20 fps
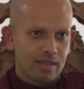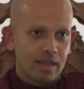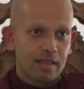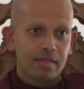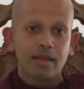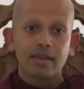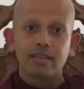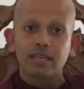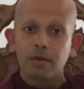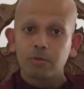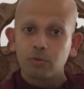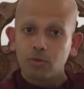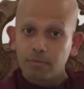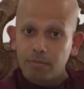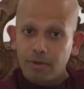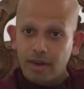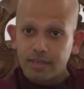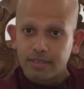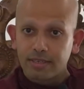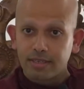And that comes with
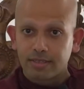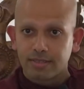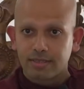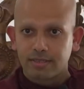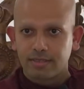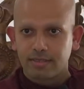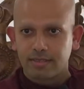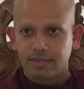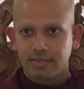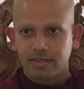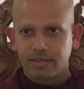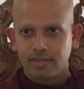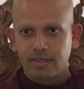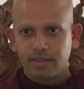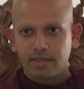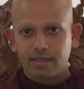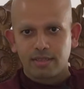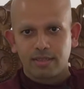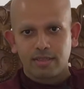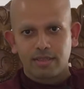practice.
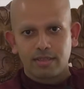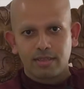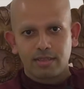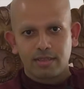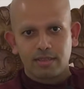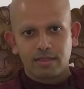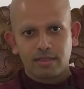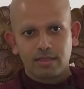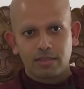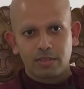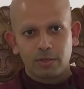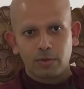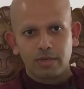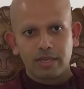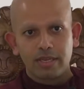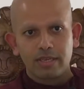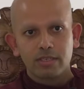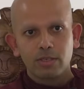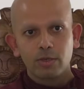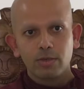You
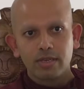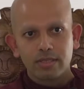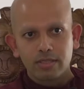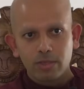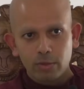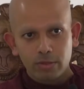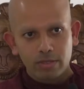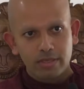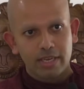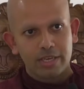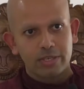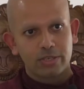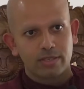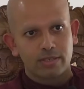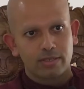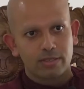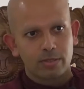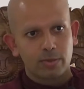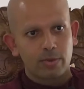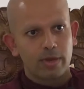need good
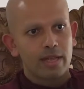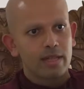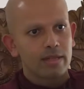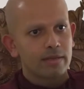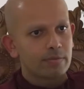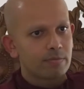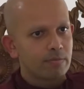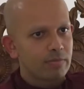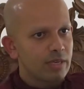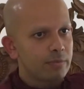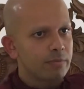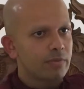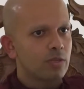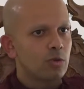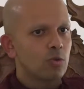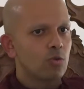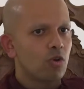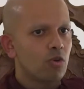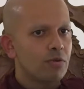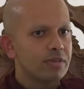association to help people
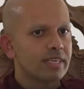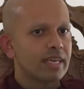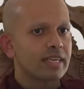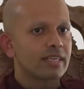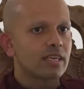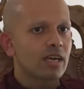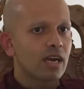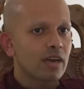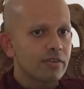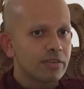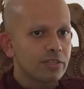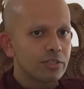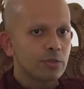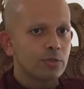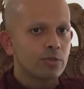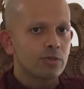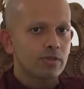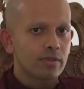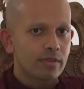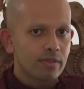who always encourage you
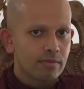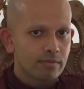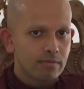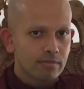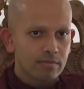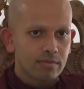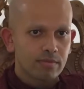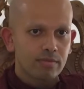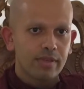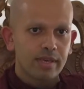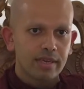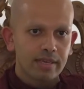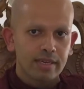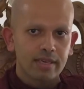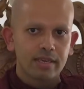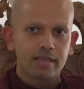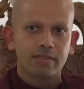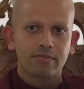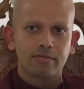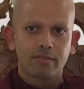to think
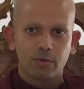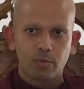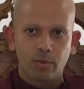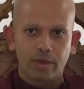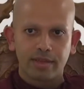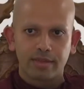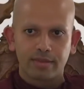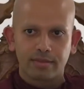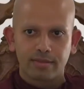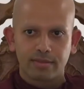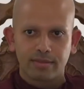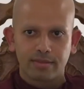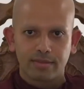in a different way.